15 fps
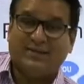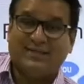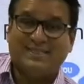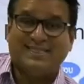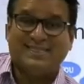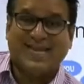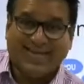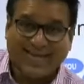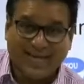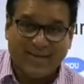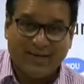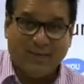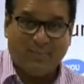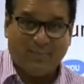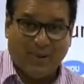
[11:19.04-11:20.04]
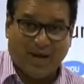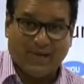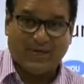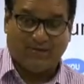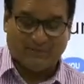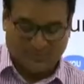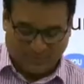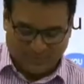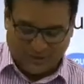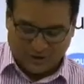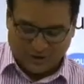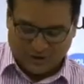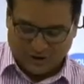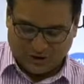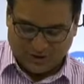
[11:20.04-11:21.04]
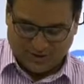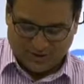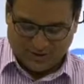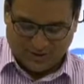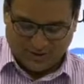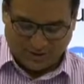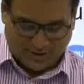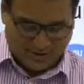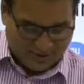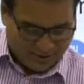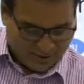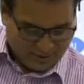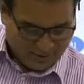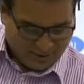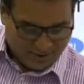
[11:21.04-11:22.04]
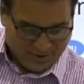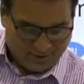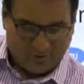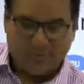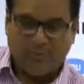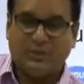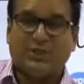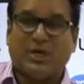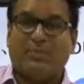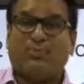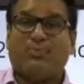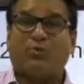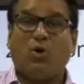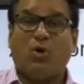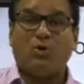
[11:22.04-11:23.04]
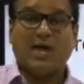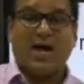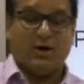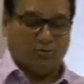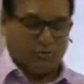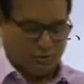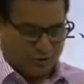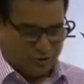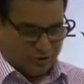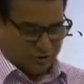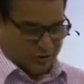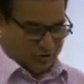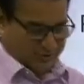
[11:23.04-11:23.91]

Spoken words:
the second part of speech, which are pronouns.